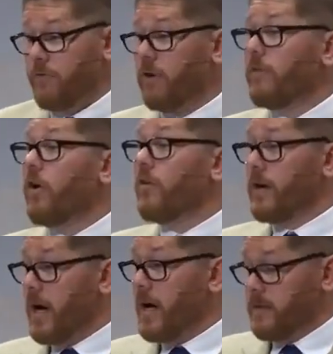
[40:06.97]
in front of all
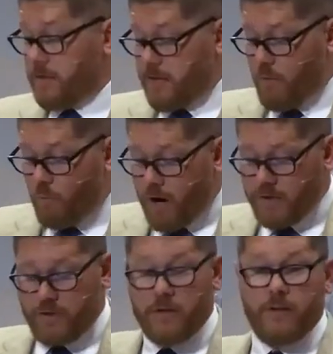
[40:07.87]
their eyes as they
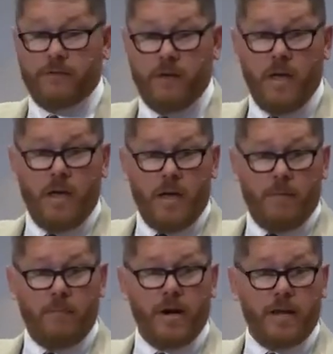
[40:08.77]
watched her in this
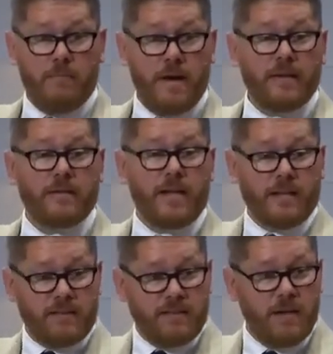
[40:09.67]
muddy mess, and they
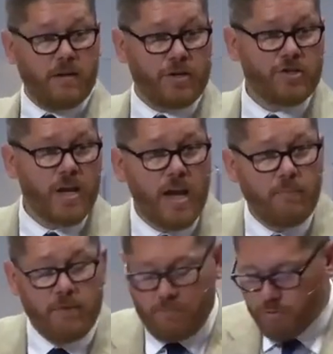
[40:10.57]
could see her
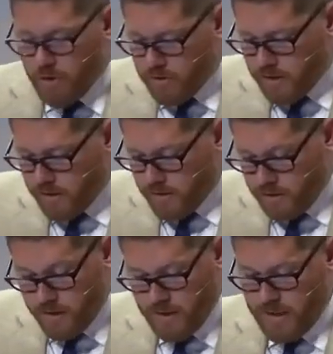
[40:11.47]
ashamed and broken
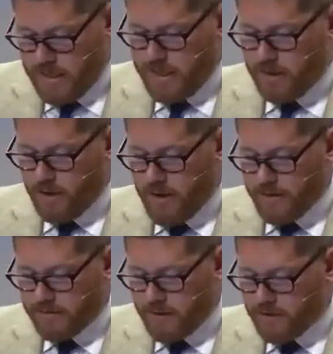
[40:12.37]
and
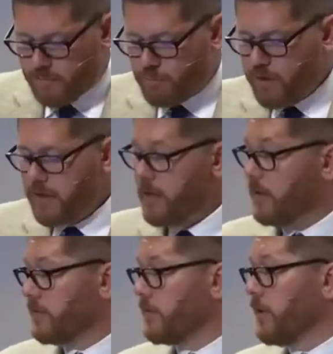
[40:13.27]
lost. As her
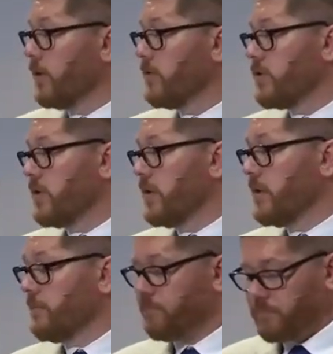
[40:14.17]
breathing slowed, she
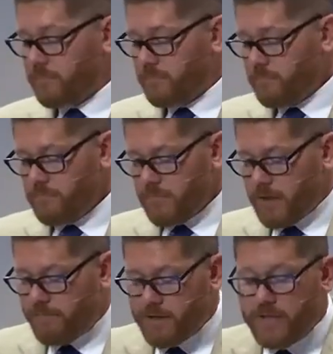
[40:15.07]

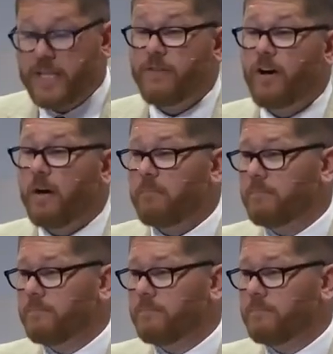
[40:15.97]
appeared to give up.